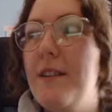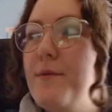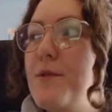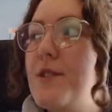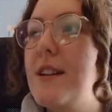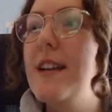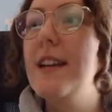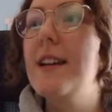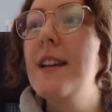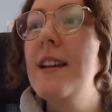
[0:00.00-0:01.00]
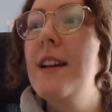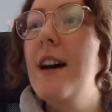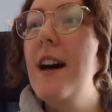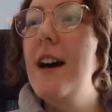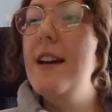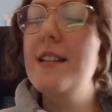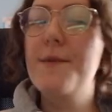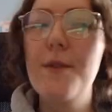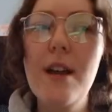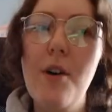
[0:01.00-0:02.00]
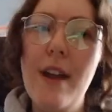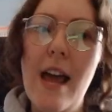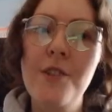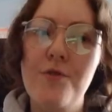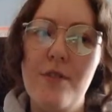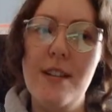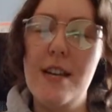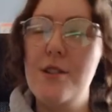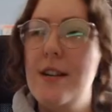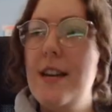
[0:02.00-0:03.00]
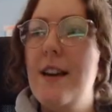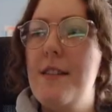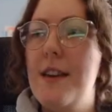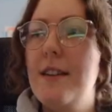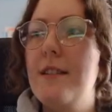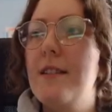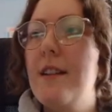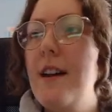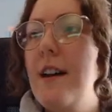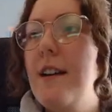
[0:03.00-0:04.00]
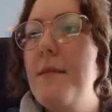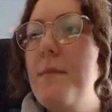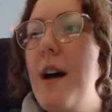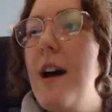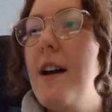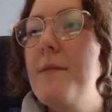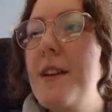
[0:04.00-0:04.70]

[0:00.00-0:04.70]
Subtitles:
unfortunately. It's free on Android, actually, I think. I'm